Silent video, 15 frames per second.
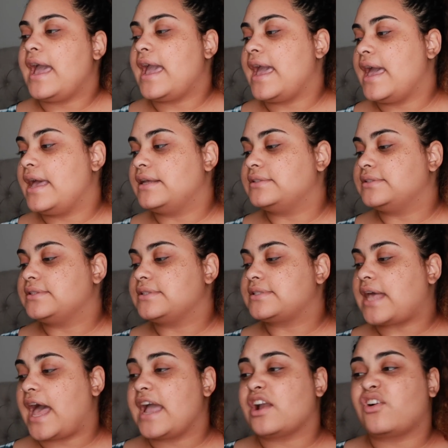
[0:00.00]
and
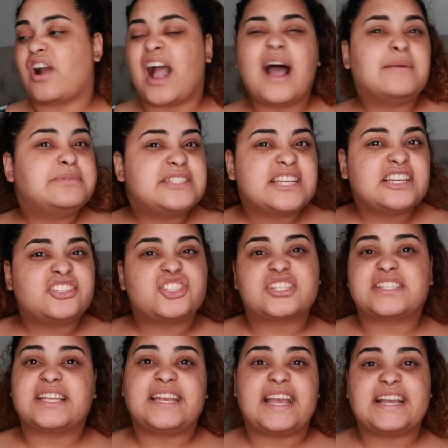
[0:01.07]
I grabbed it
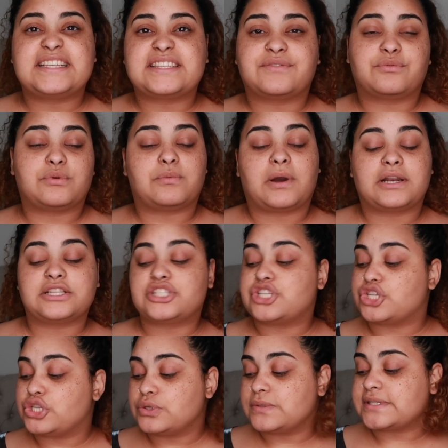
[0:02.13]
just in case if we wanted
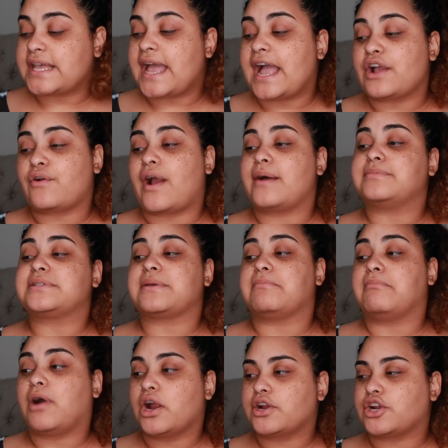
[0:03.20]
to use it. I grabbed some
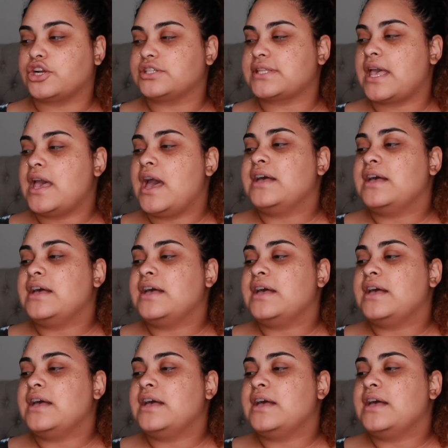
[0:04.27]
markers.